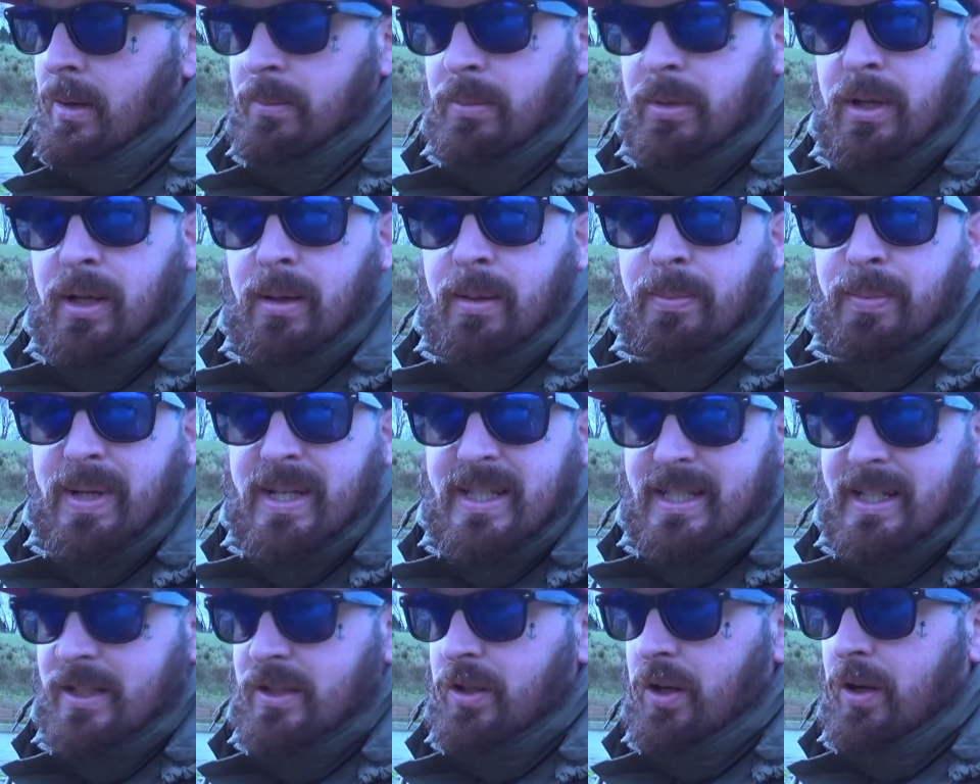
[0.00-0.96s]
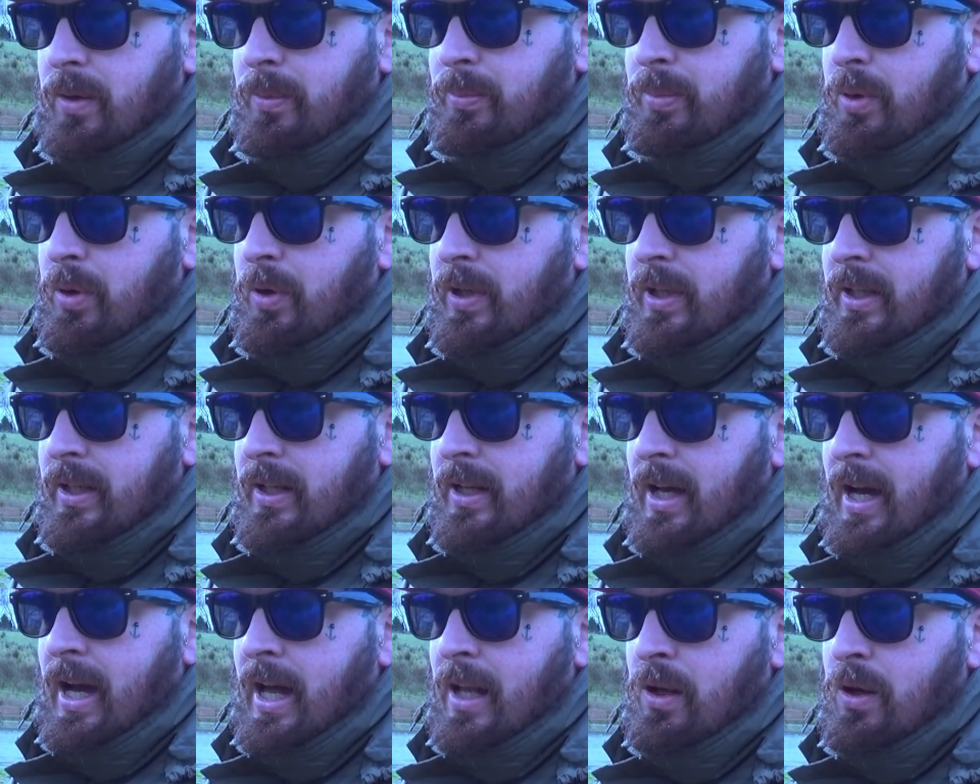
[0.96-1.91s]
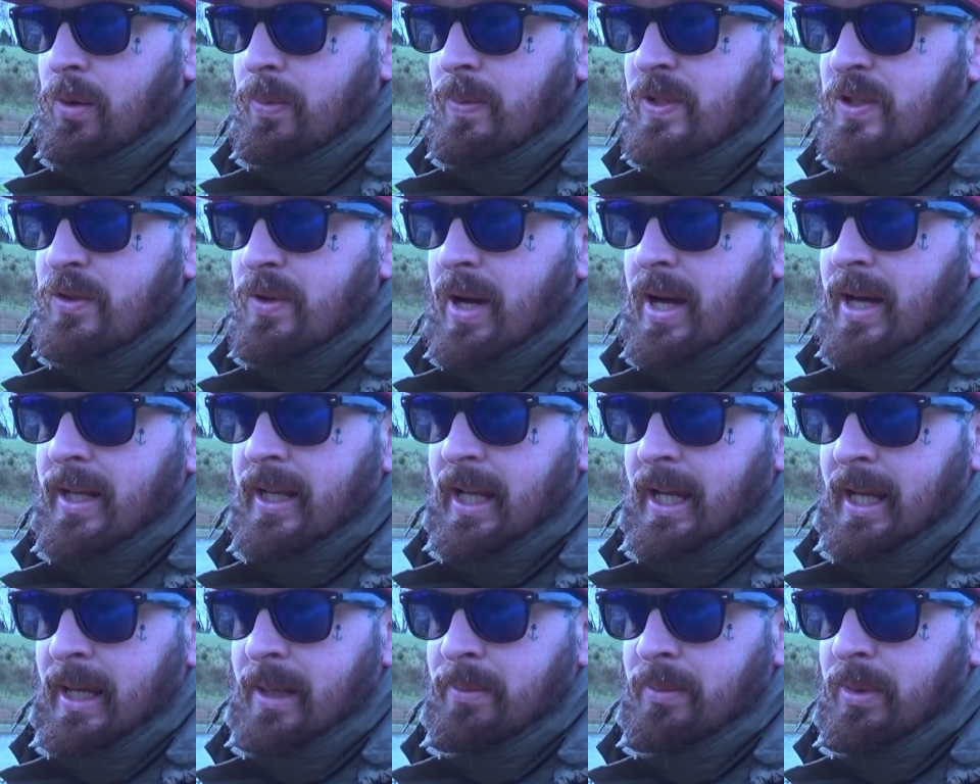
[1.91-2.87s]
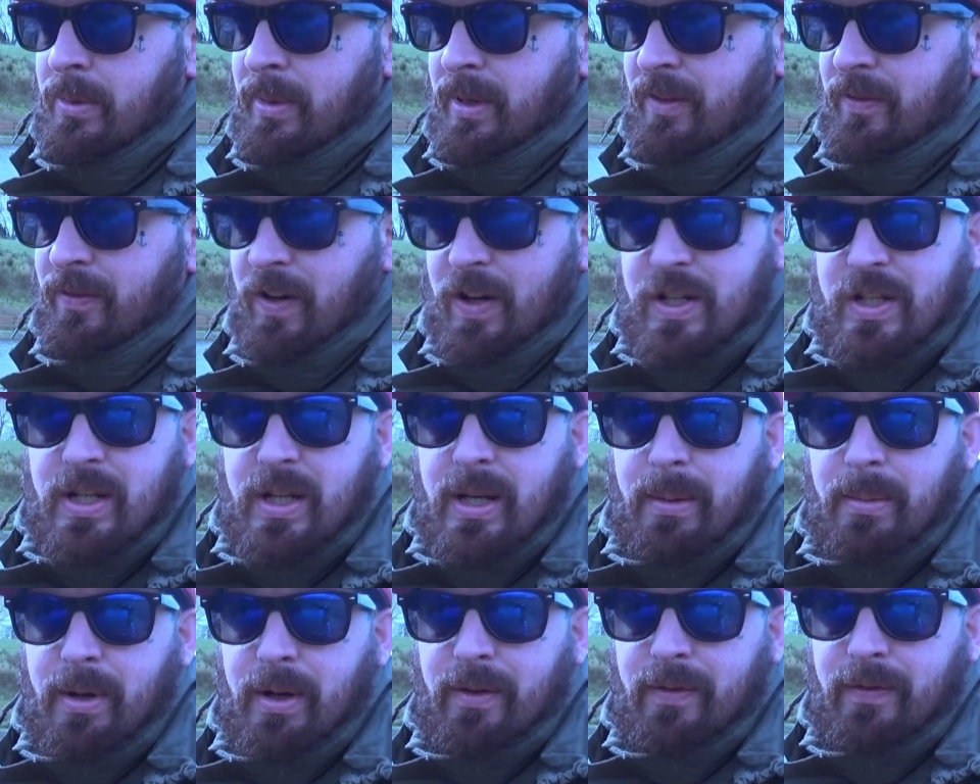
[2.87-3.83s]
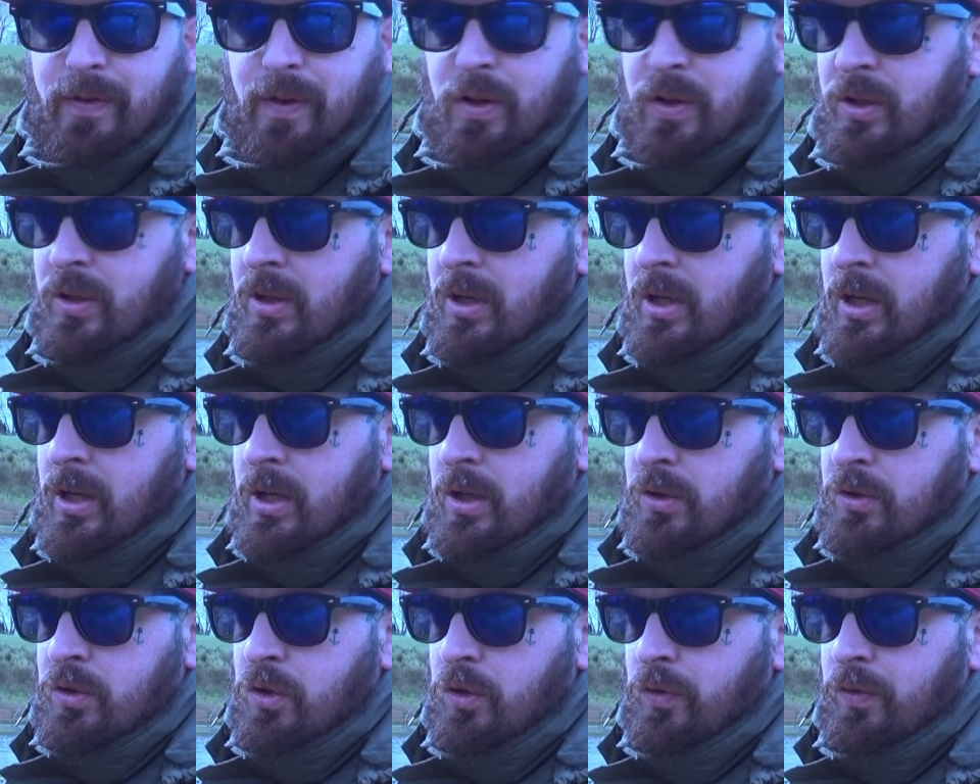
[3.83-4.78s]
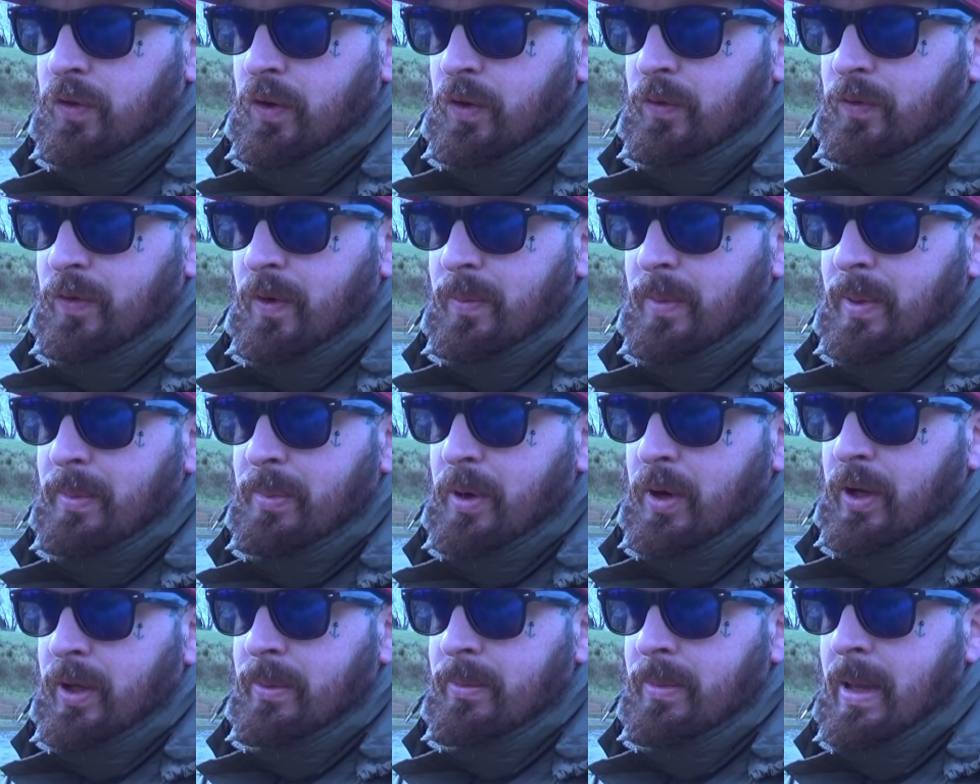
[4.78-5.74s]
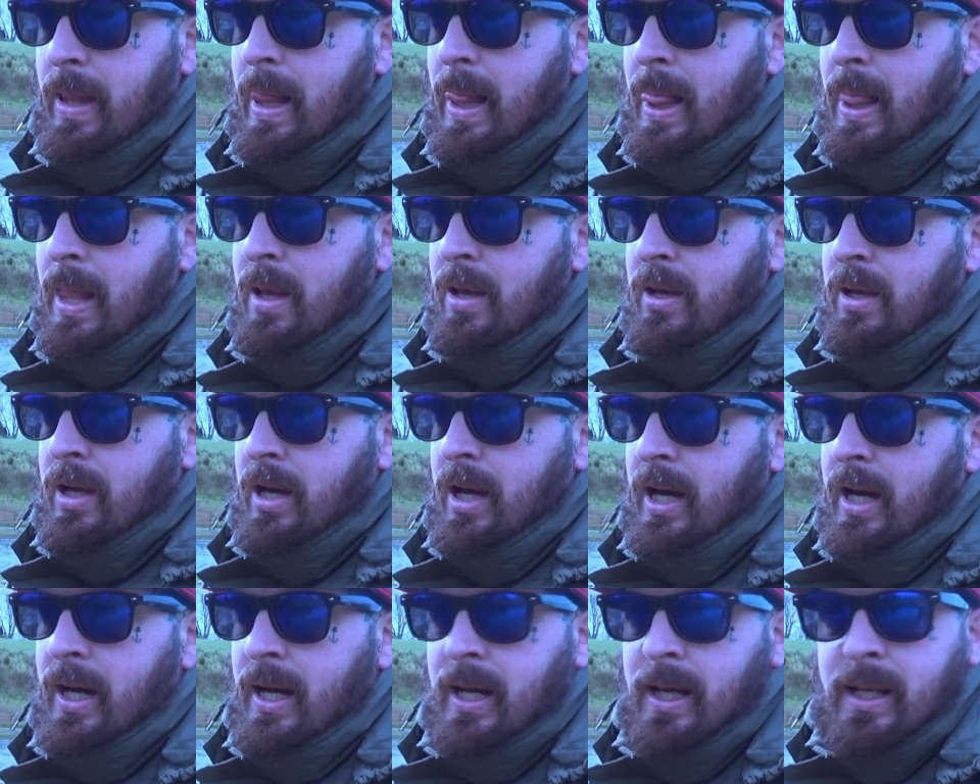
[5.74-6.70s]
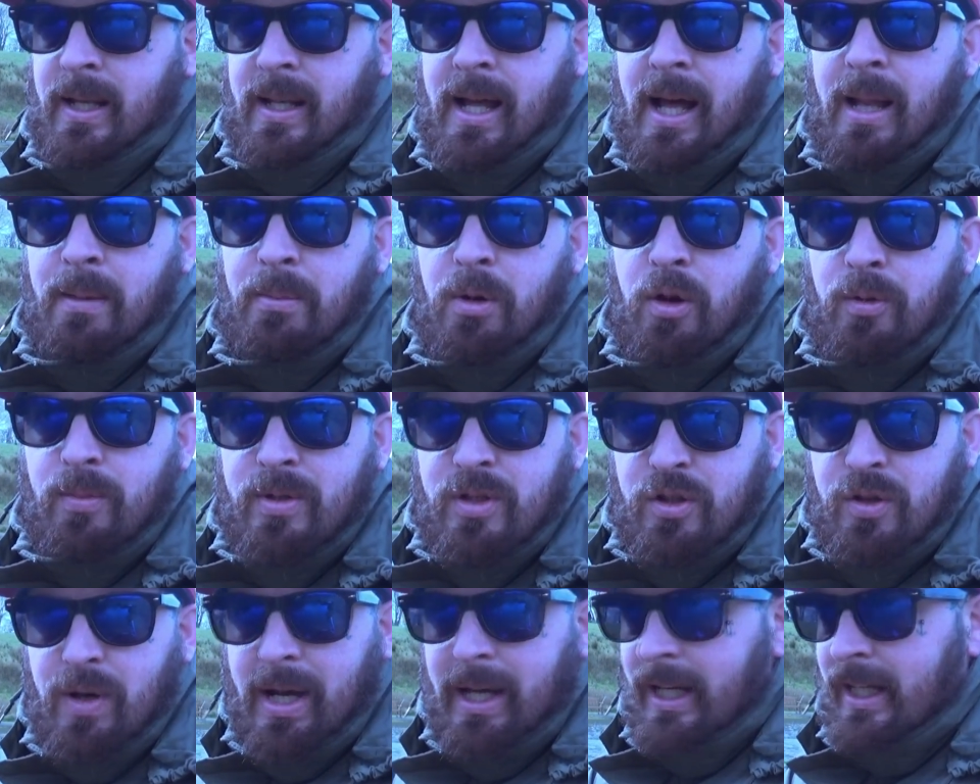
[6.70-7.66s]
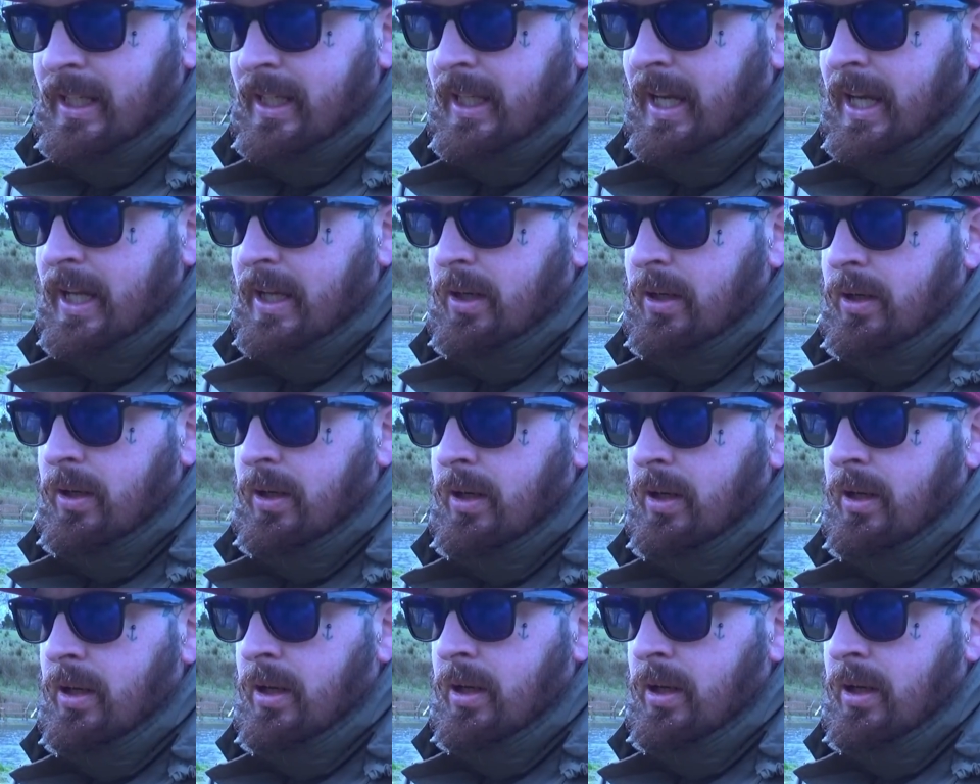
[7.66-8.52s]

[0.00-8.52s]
But a basic starting point, I'll always try and aim to be fishing about 1 foot, 2 foot from the bottom, and I'll move my strike indicator